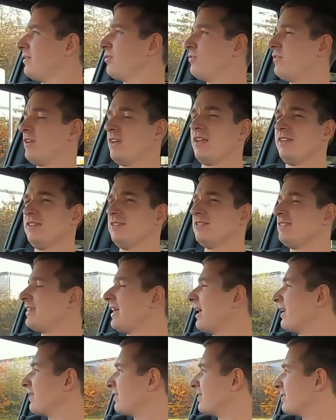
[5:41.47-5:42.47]
in its
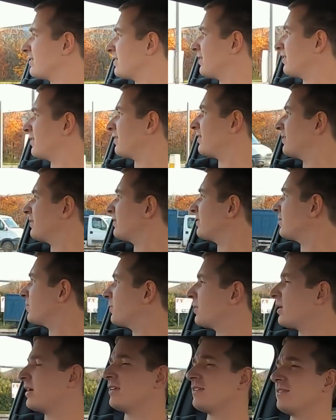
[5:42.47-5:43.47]
standard to
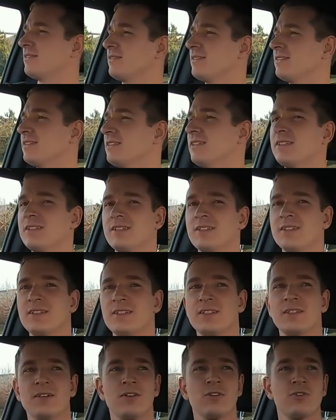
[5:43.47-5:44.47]
do a
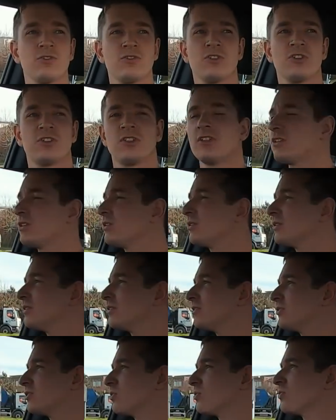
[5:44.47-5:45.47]
100 to
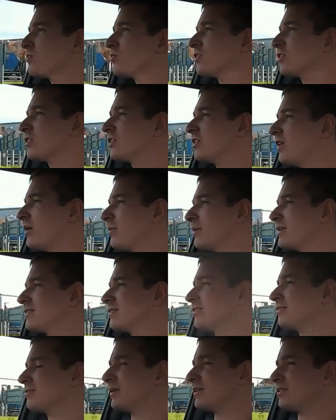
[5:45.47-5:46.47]
200
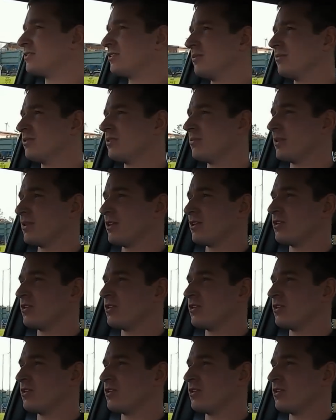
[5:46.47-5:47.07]
kilometres, which seems to be the